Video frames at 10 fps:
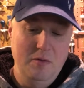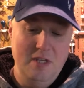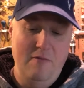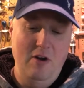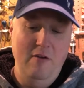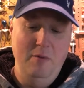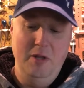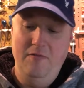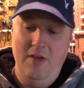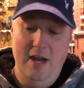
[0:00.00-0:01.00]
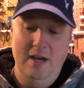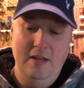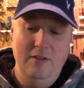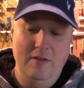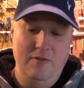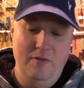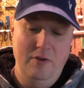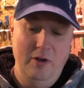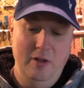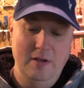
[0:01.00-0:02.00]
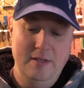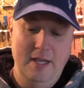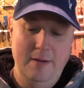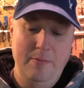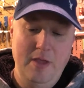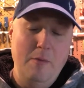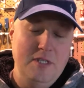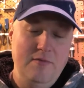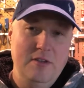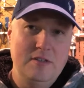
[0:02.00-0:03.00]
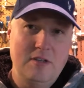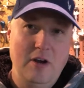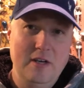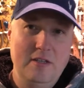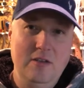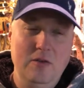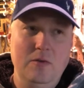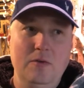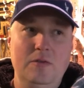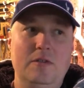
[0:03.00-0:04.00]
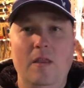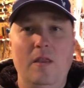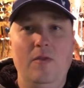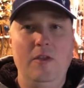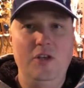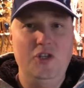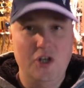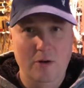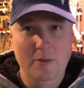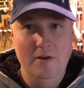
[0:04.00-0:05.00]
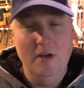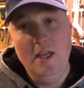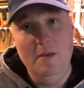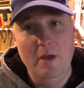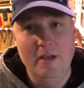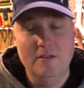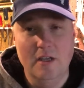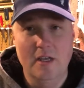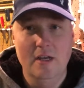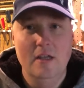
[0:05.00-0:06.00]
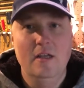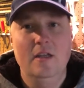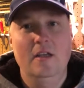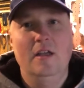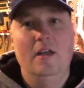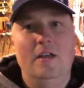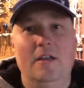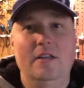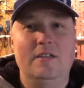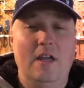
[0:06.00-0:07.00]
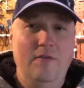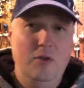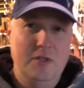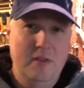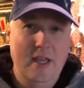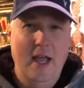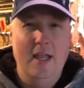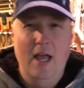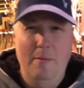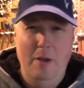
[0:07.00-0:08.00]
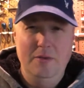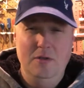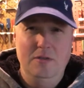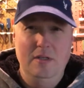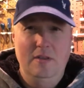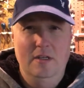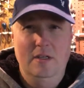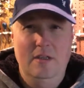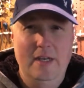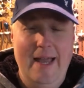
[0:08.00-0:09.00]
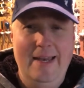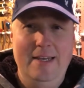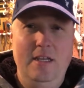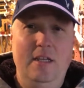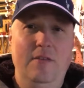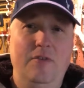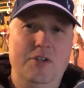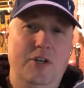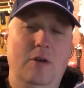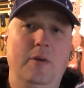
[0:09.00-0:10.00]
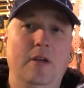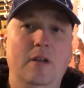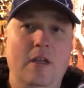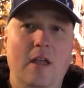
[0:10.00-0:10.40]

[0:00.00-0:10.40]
never able to find anything for a very long time. I was even starting to use the German eBay site. Instead of using the .com, I was using the .de for German,